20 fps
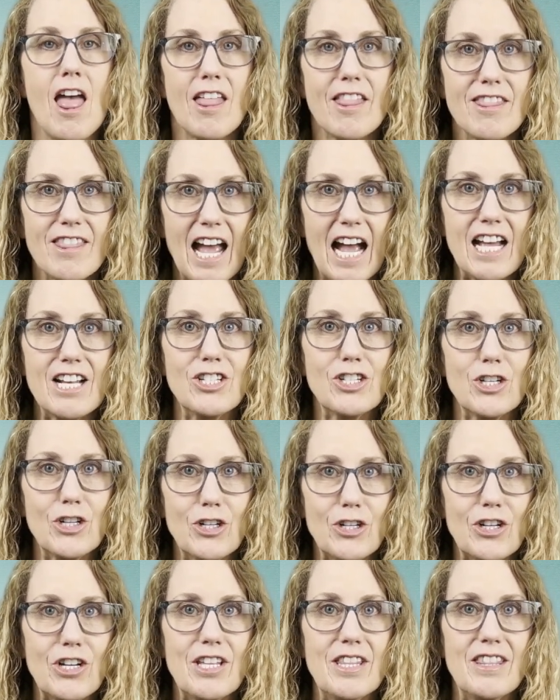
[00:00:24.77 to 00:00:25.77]
That's a
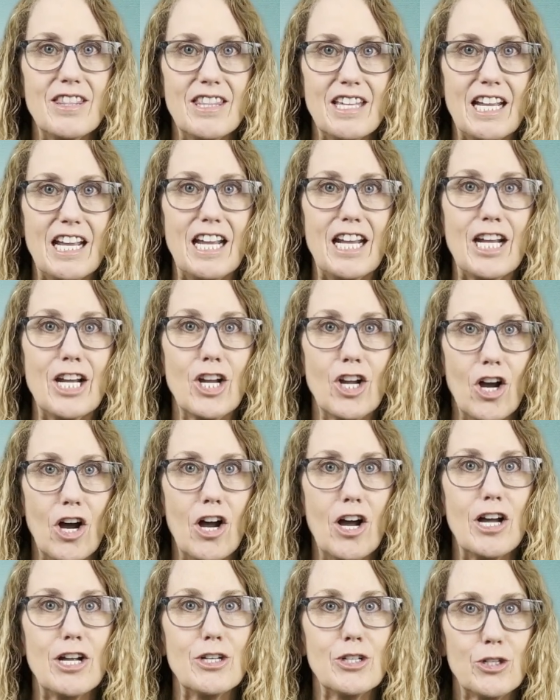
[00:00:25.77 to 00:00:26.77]
good thing
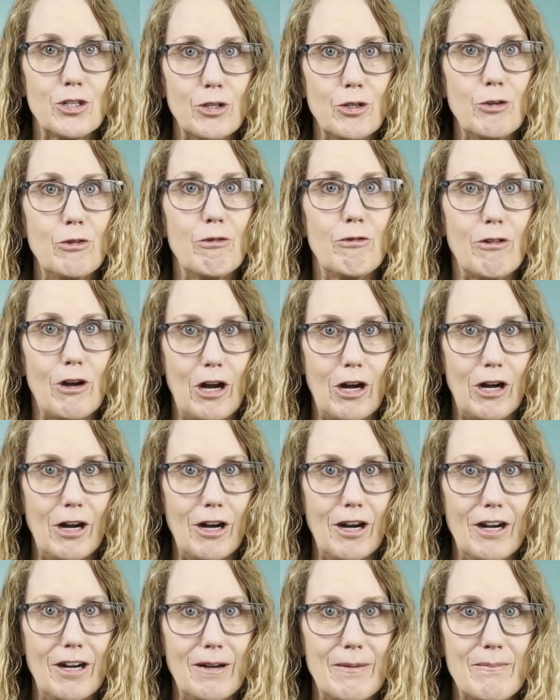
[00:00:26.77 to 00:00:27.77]
gone too
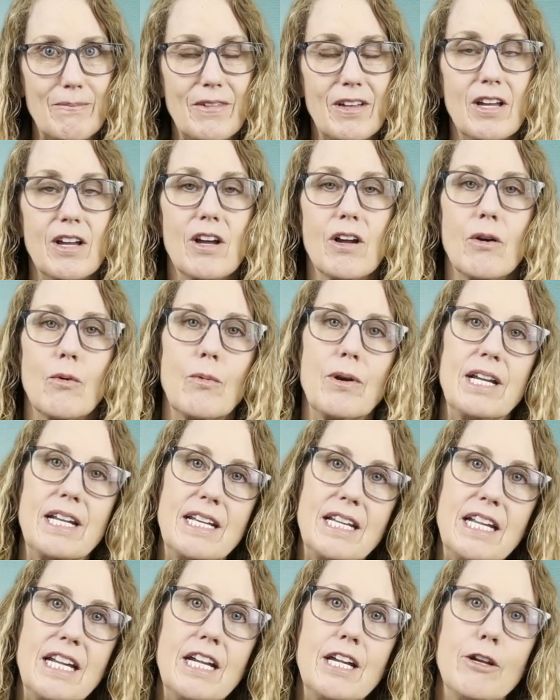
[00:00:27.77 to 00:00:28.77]
far. We
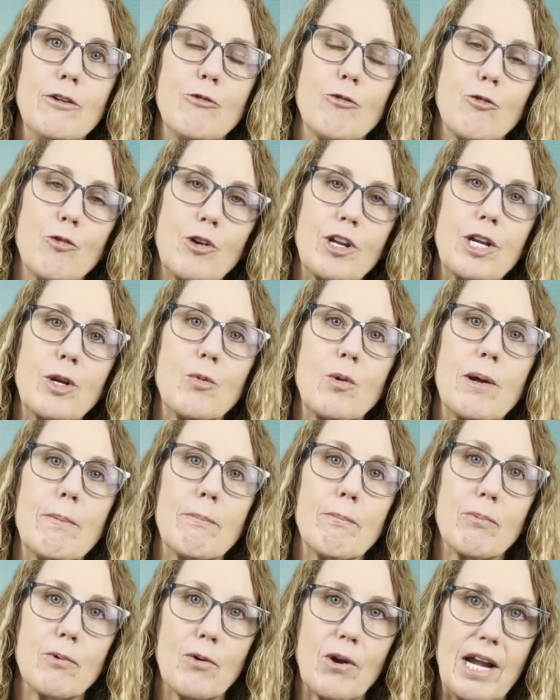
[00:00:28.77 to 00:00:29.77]
need
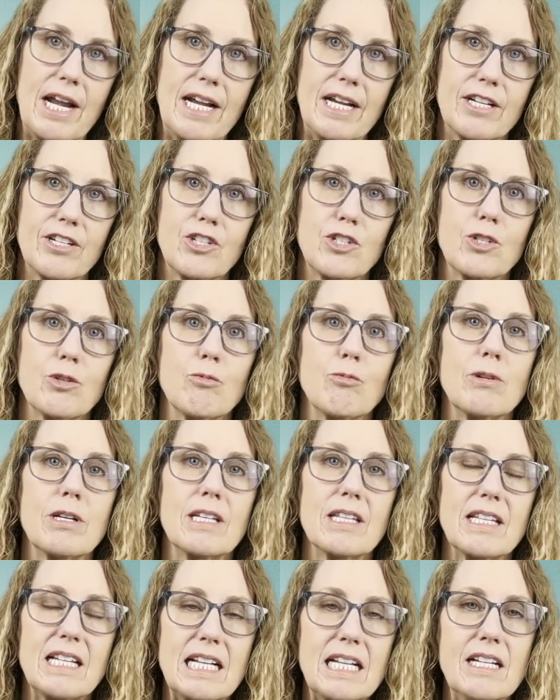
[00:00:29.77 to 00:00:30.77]
frequent breaks to
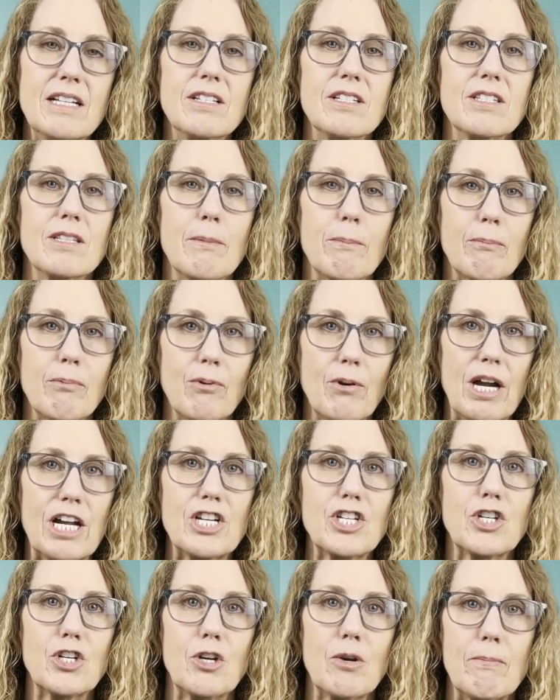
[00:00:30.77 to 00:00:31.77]
release the
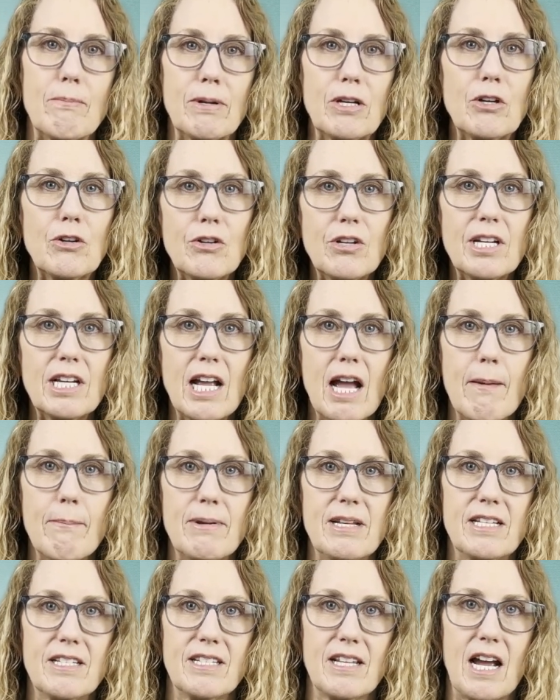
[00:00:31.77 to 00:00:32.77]
pressure building up
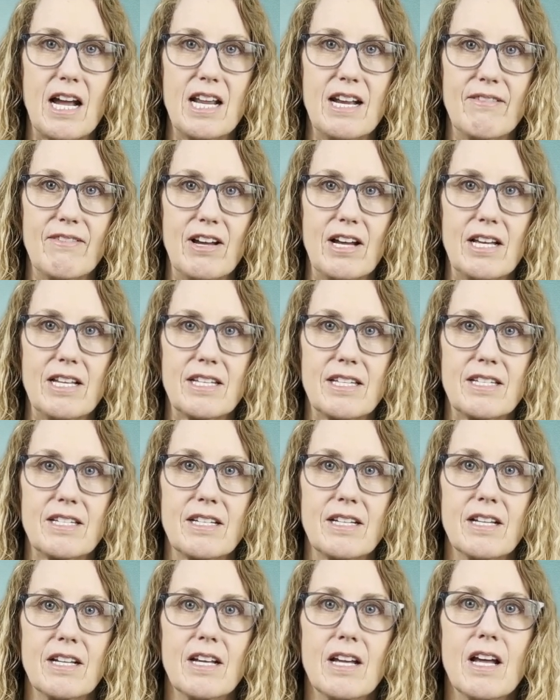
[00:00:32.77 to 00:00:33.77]
inside of us,
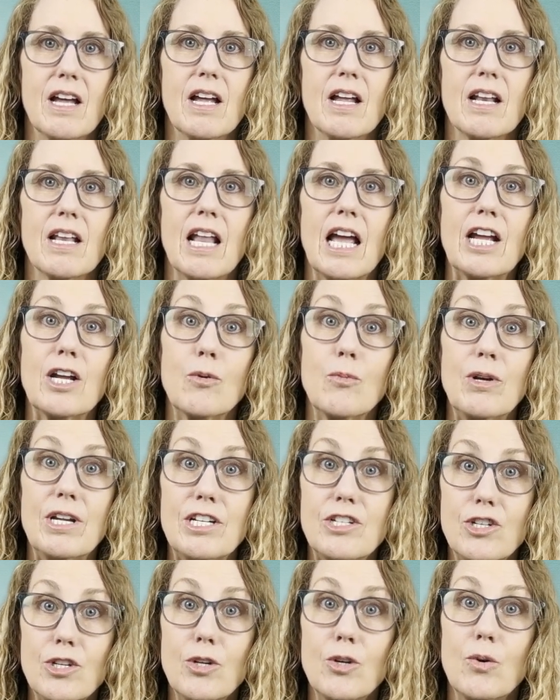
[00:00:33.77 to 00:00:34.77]
like we
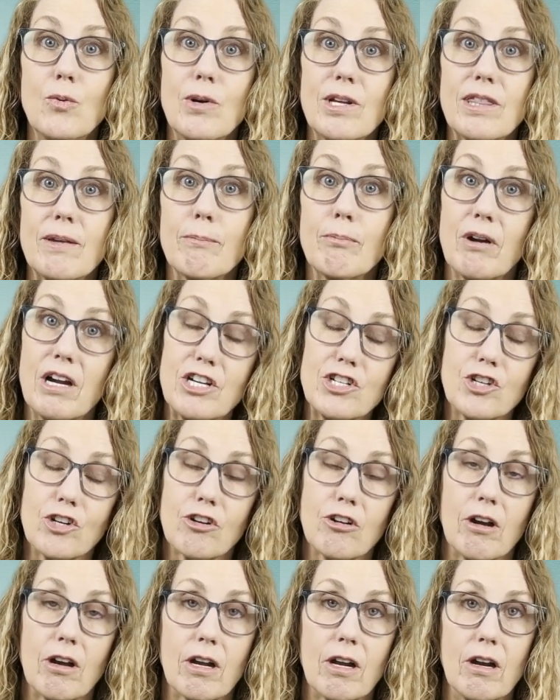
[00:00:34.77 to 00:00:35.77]
do with a pressure
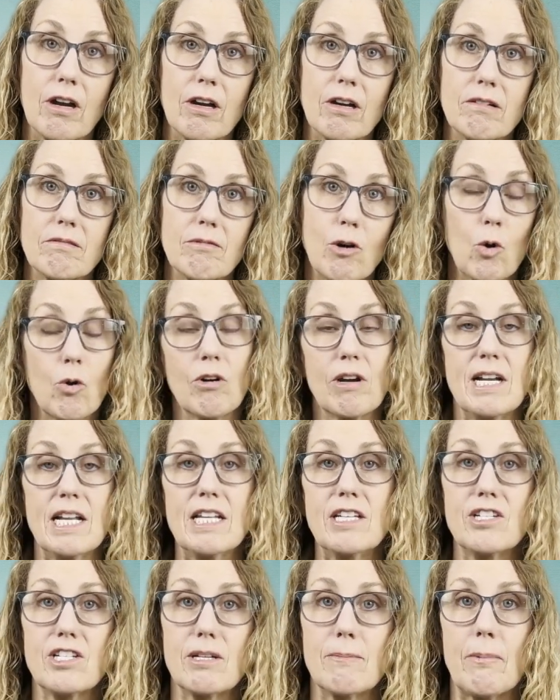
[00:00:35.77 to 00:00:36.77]
cooker or an
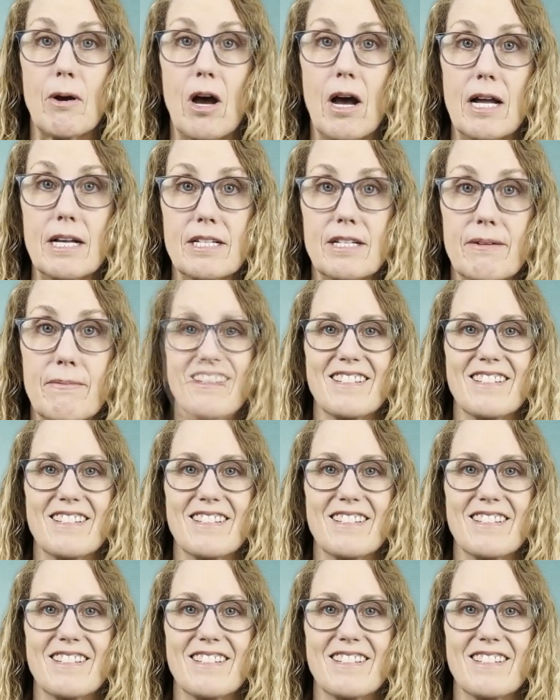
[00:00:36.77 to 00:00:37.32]
Instapot.